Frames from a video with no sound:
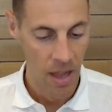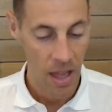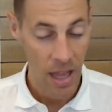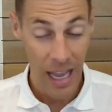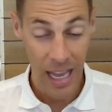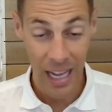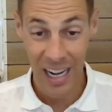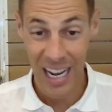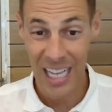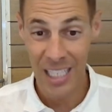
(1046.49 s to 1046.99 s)

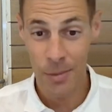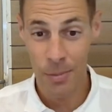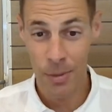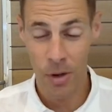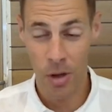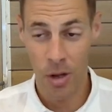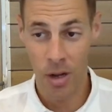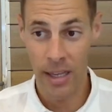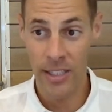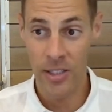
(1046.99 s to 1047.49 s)
And last but
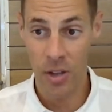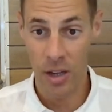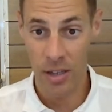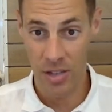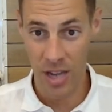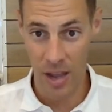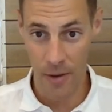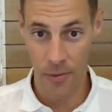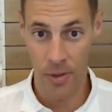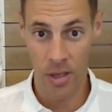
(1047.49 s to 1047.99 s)
not least, I
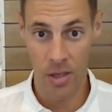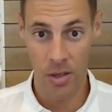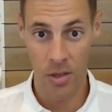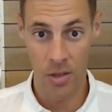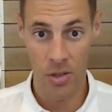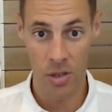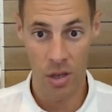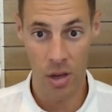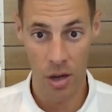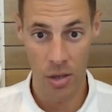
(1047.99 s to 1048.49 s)
definitely
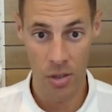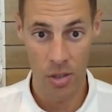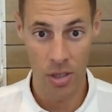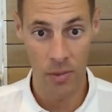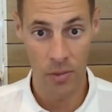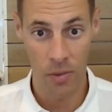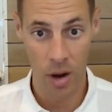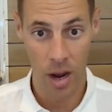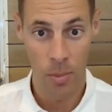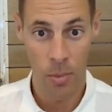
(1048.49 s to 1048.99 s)
use a coaching
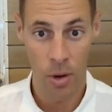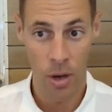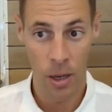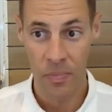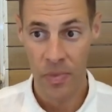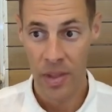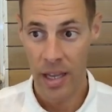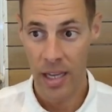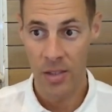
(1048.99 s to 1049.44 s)
framework.